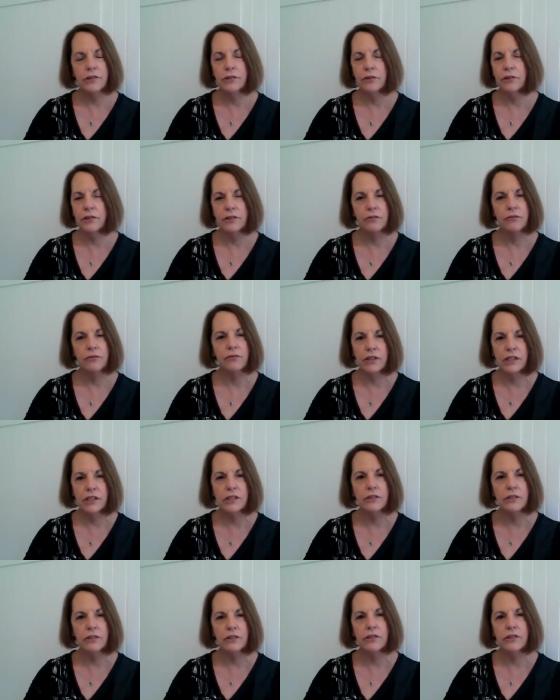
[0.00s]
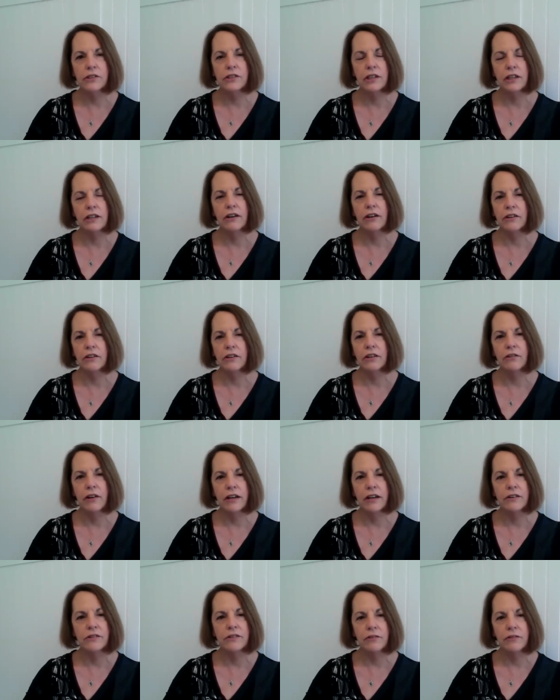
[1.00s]
all sorts of research that
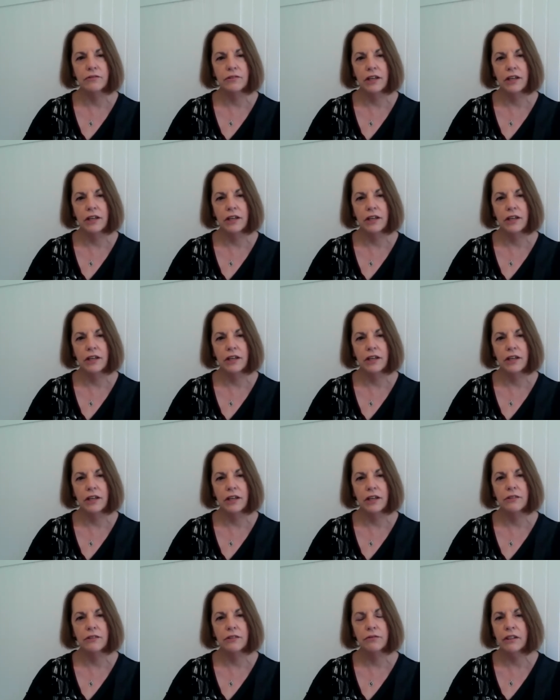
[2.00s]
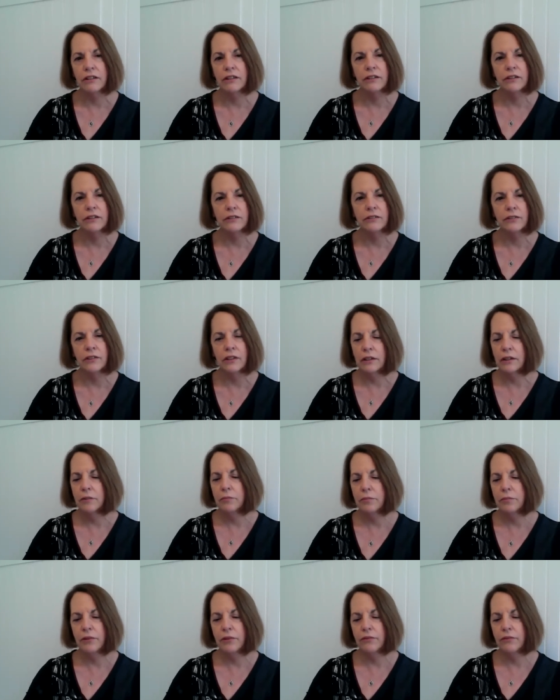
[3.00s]
our curators have done through the years,